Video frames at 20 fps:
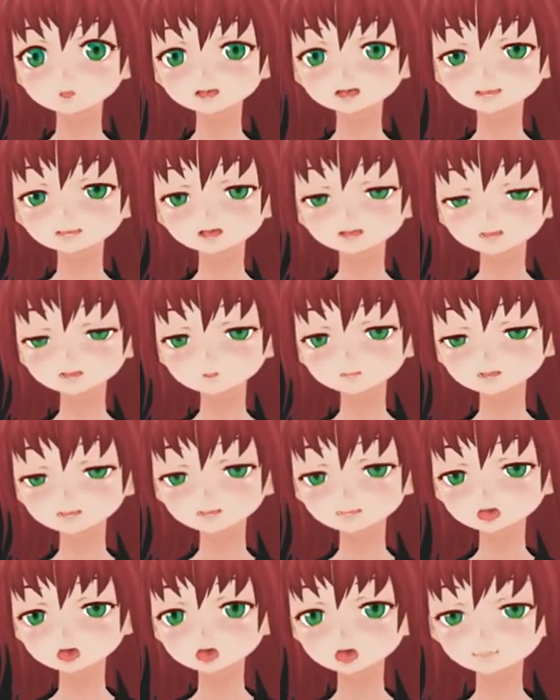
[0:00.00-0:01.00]
We get the new
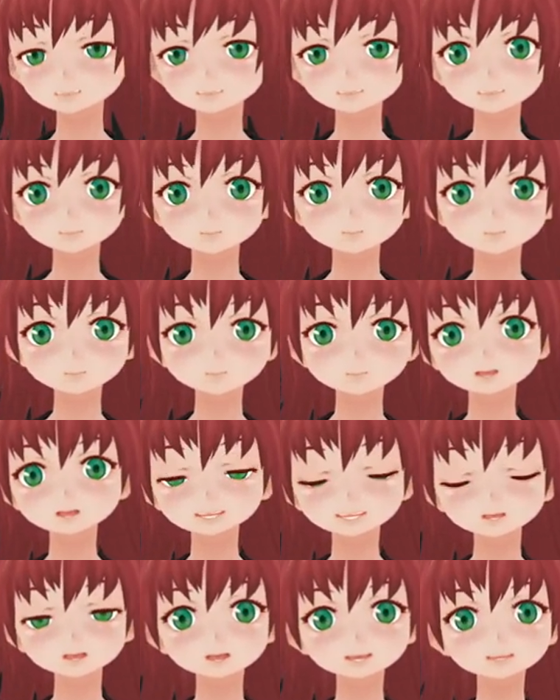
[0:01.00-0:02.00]
windows. Yeah,